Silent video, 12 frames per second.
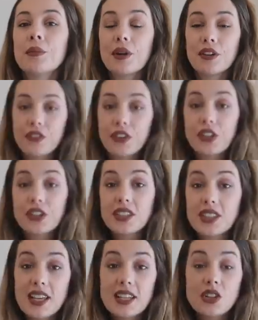prefers
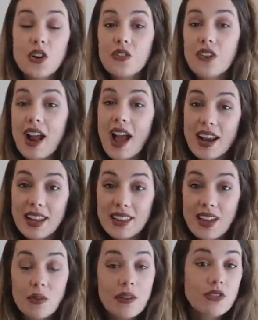this over any
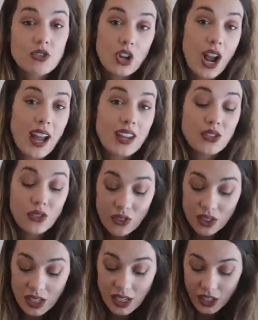that we've tried
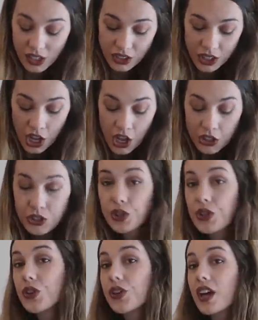through the years. So
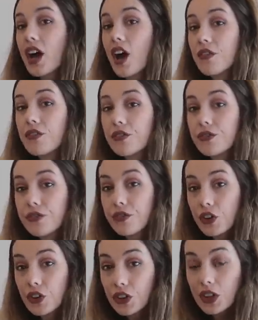you'll get a
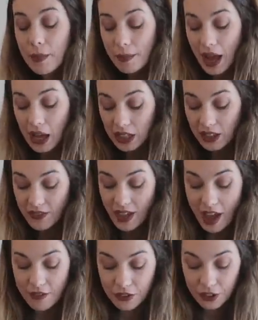full bottle of
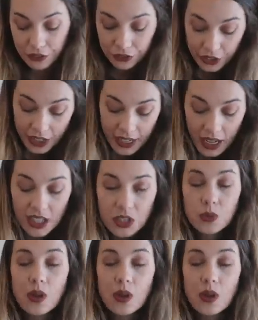that for free as